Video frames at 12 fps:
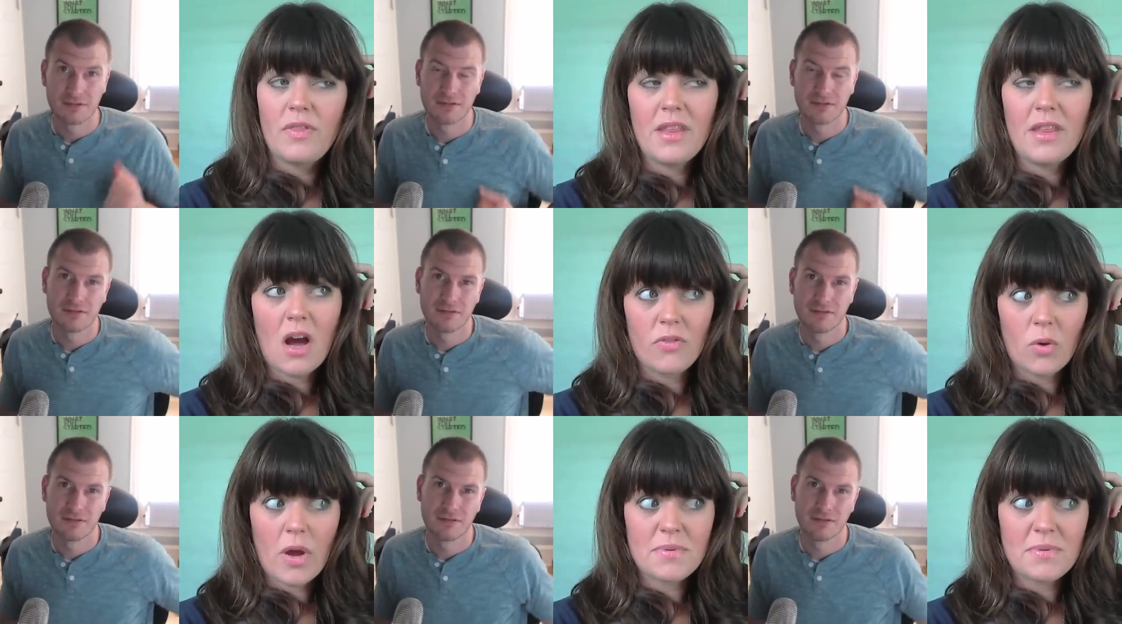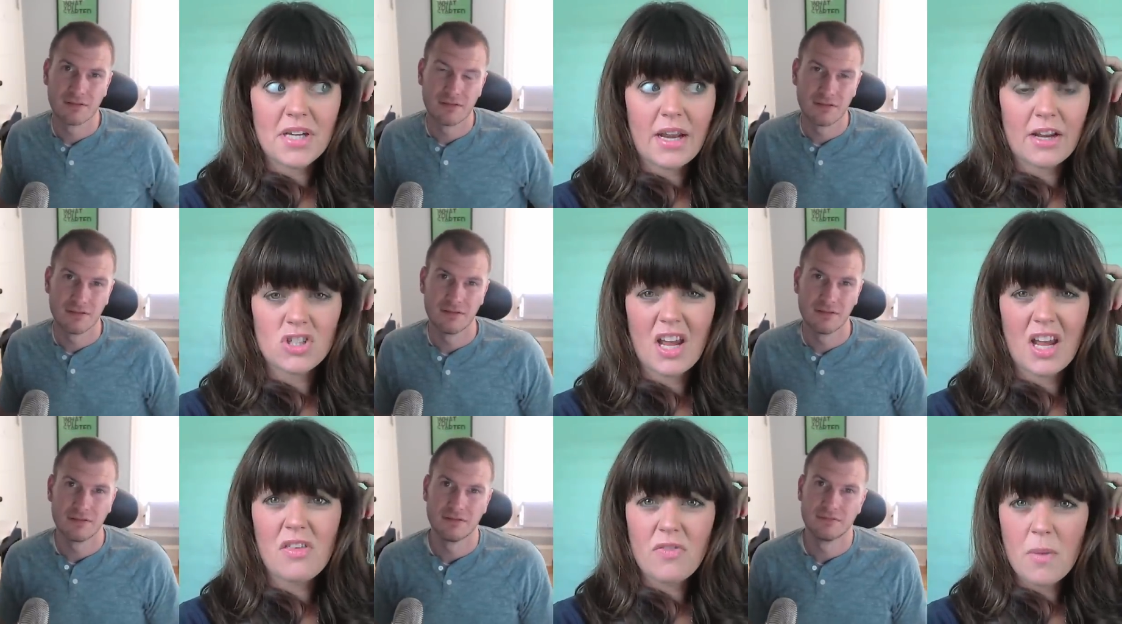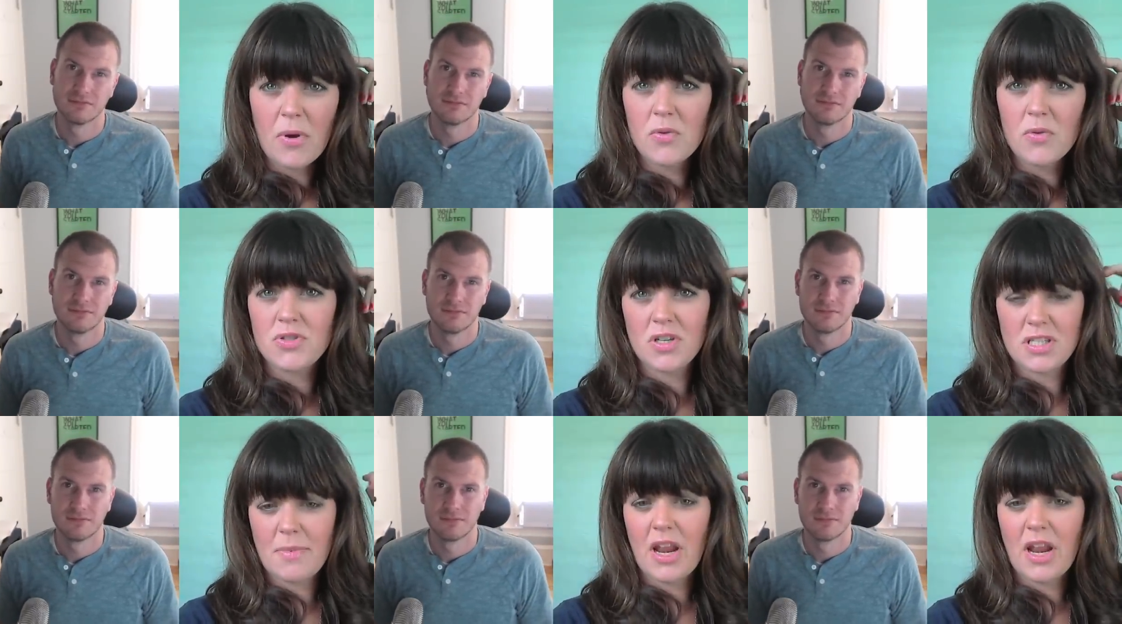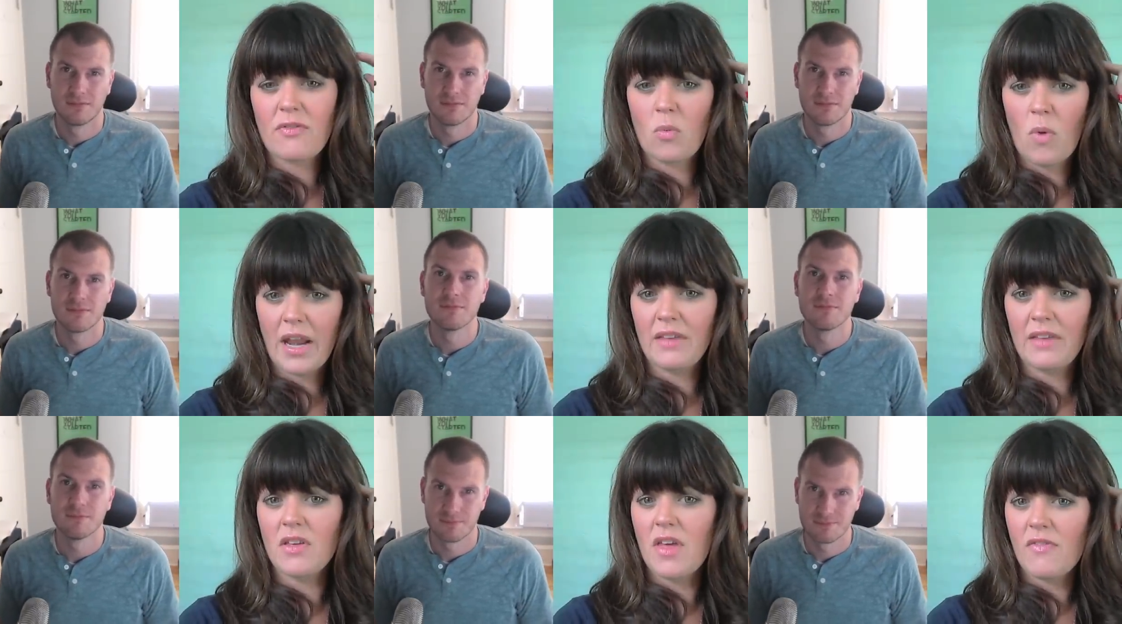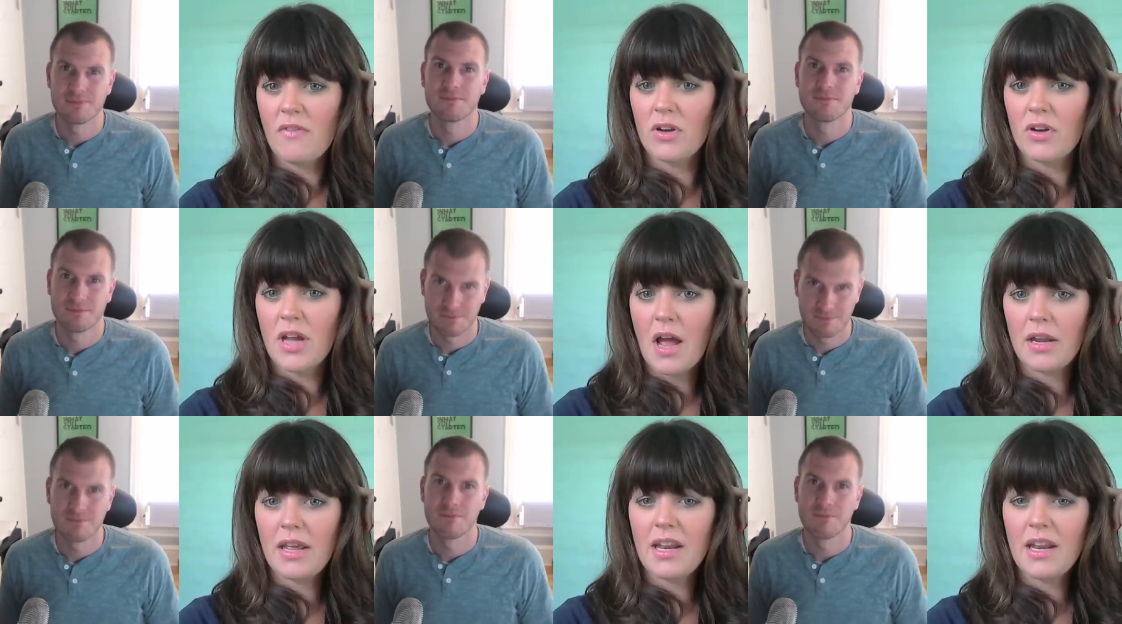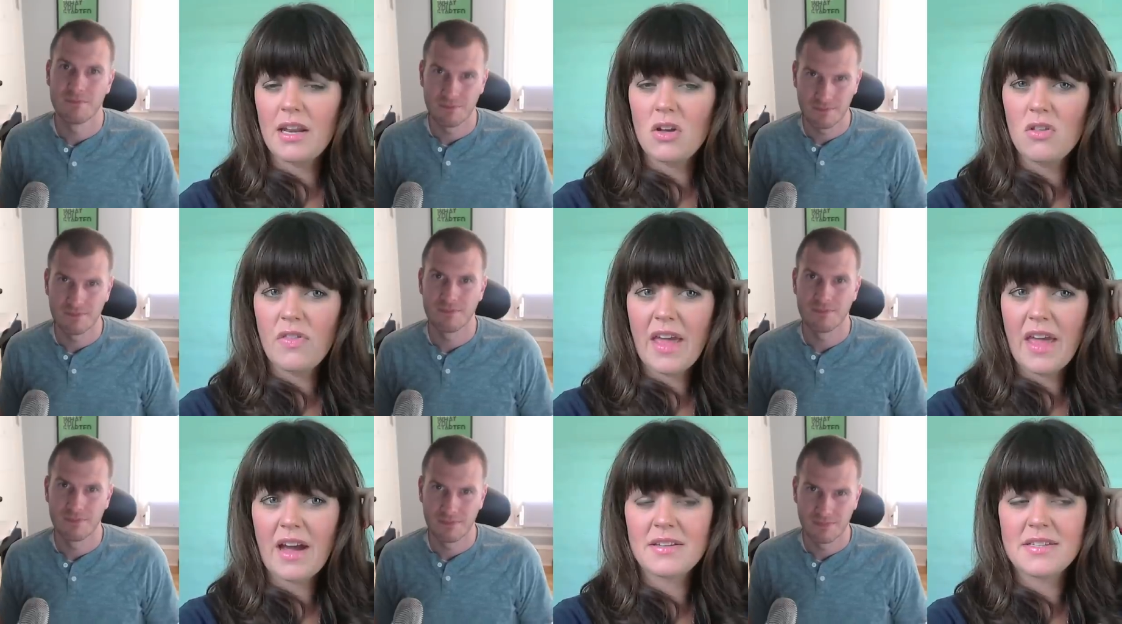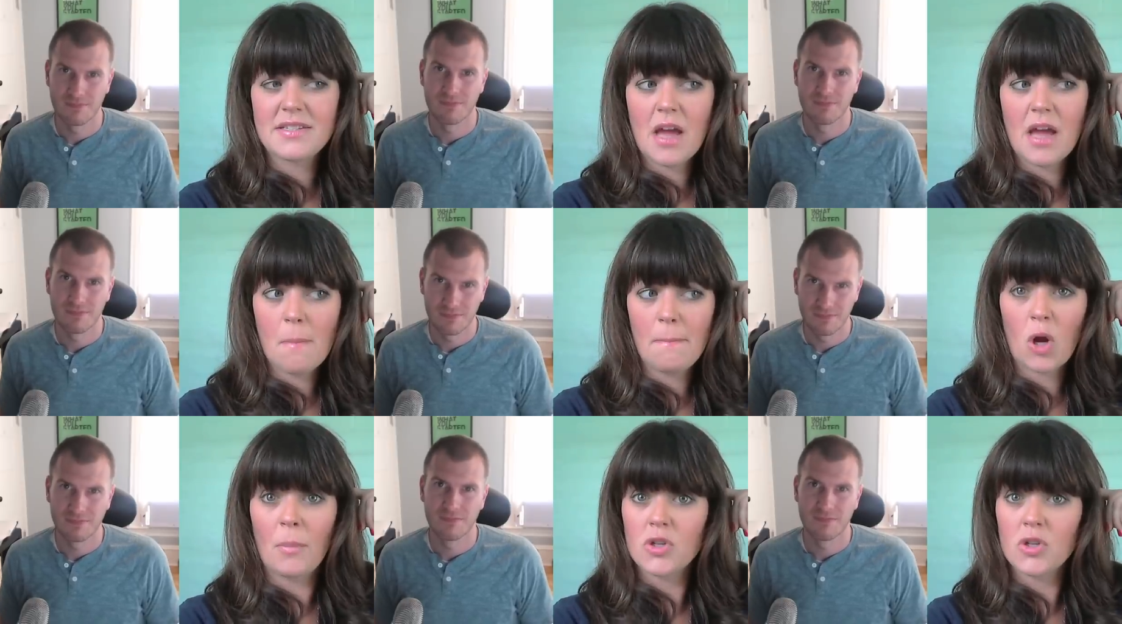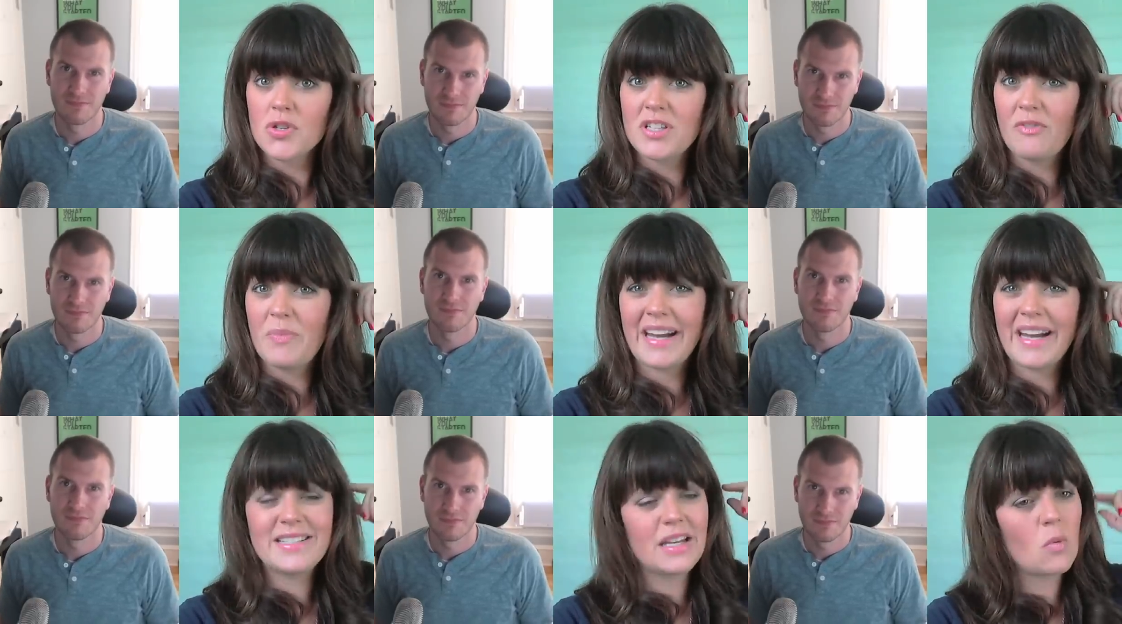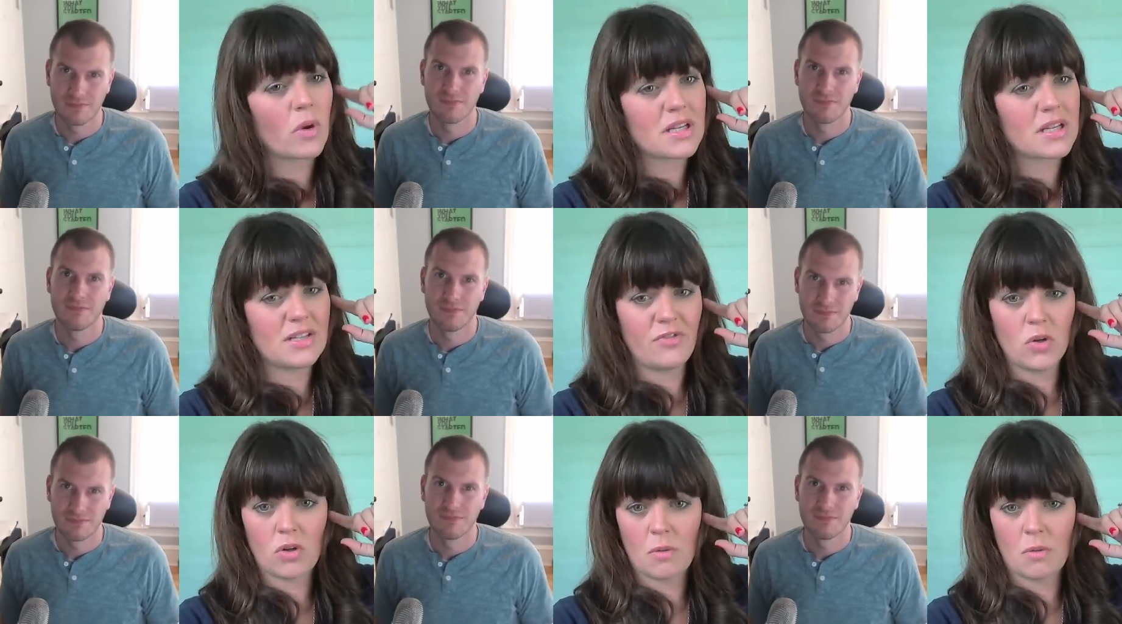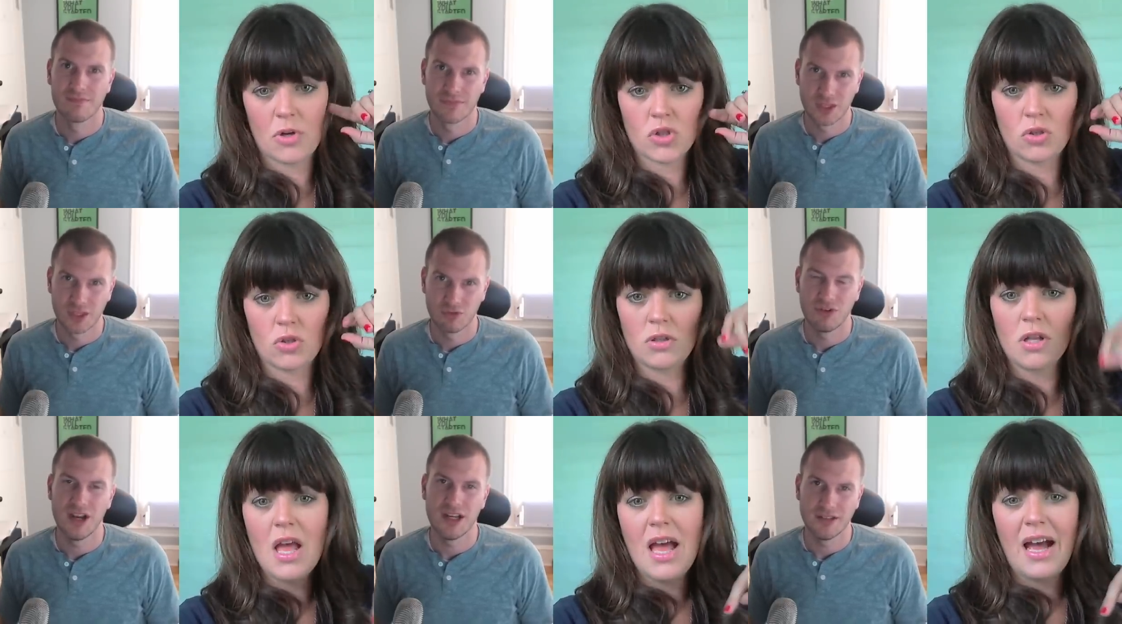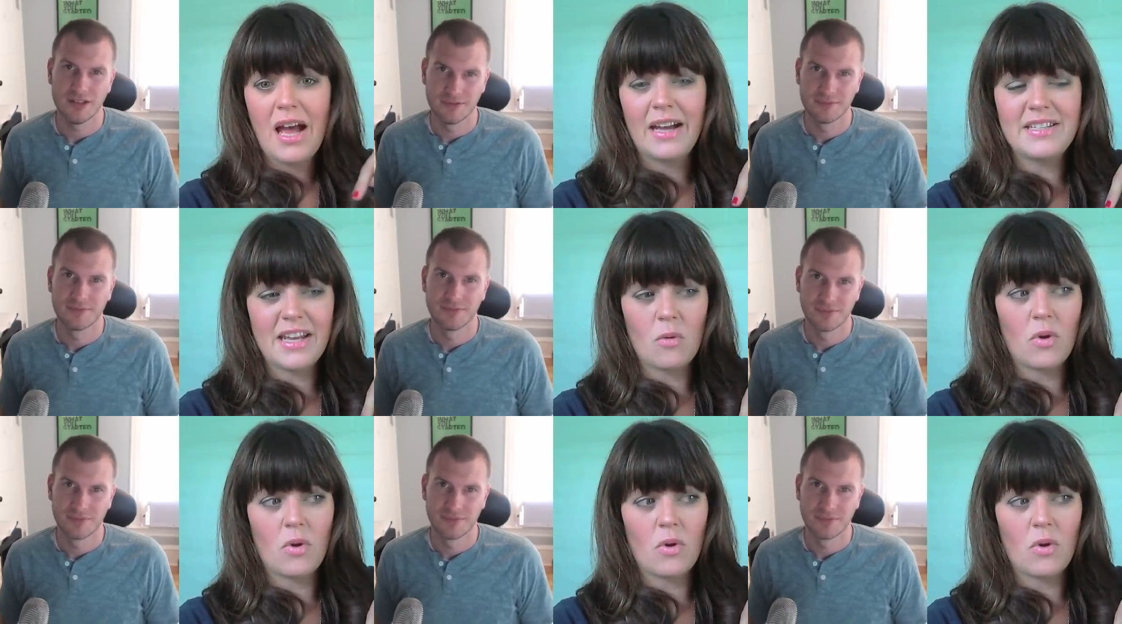Speaker 1: on their website. Actually, I think they post just about every wedding that they've ever done. And I know mm-hmm. that they had some commercial stuff, but I didn't want it to feel commercial. Right. I didn't